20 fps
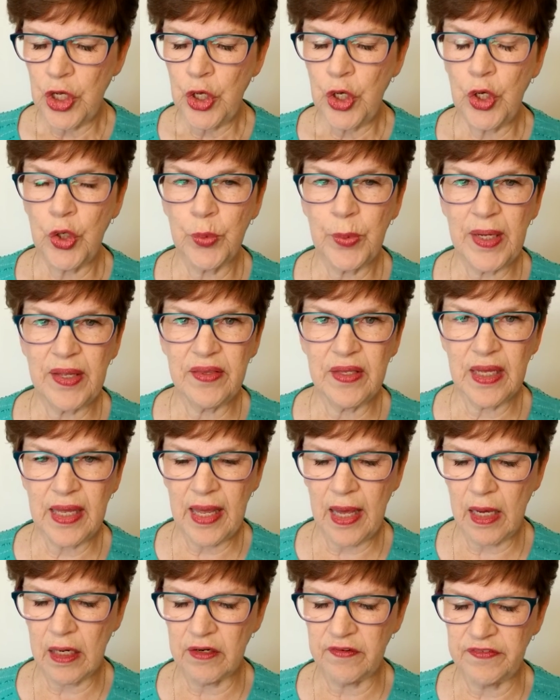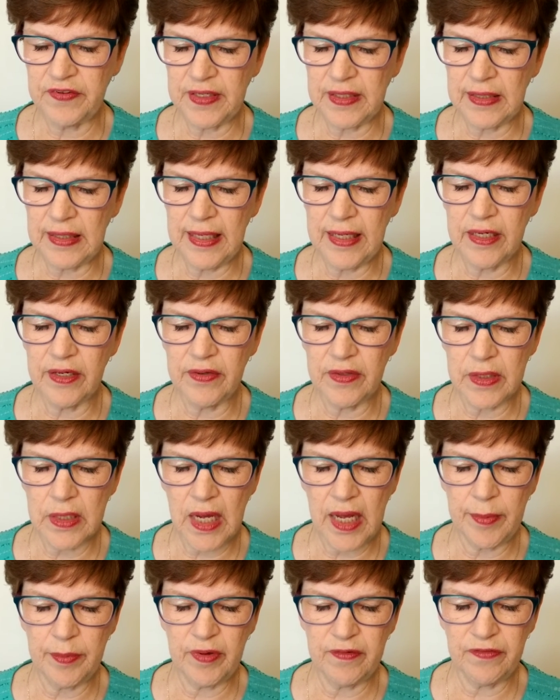who read the counterfeit letter the
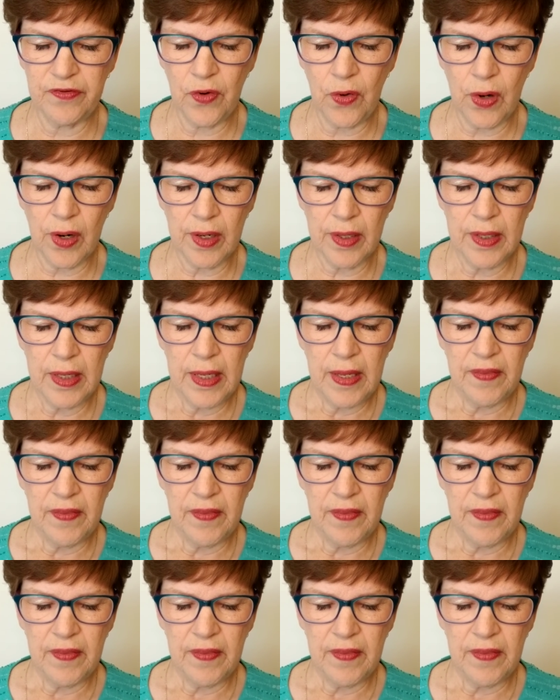night before,